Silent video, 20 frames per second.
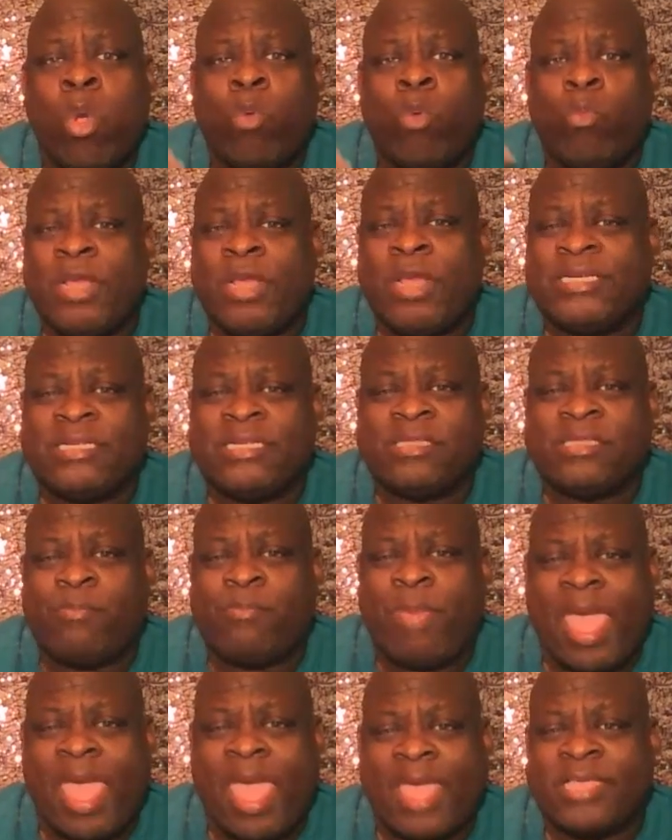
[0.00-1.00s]
we did the
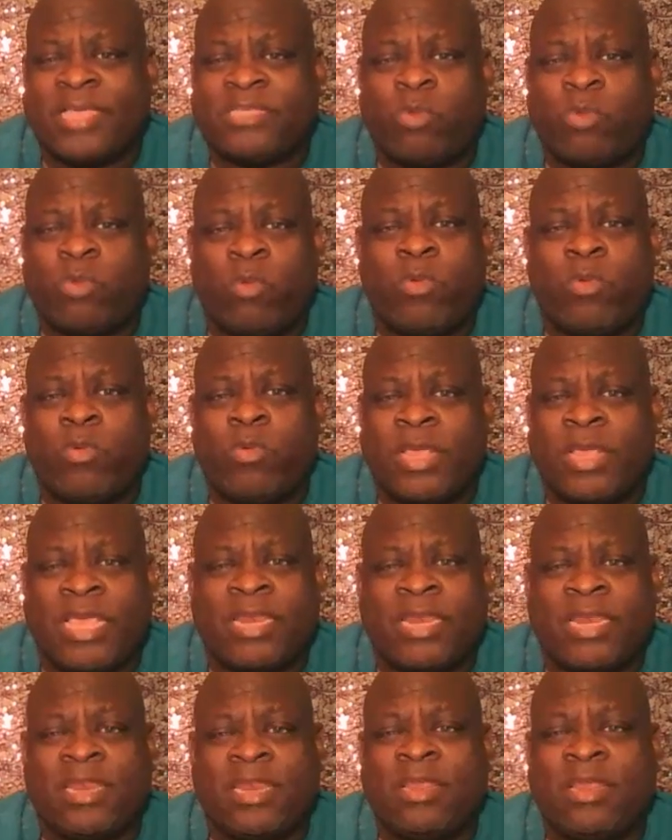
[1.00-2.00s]
package where we were
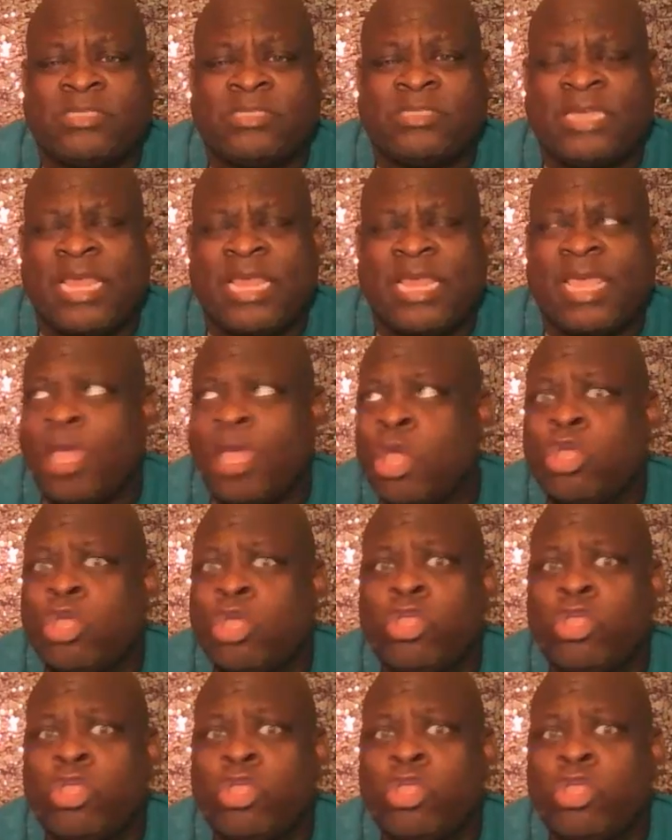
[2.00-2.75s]
getting to know Slick,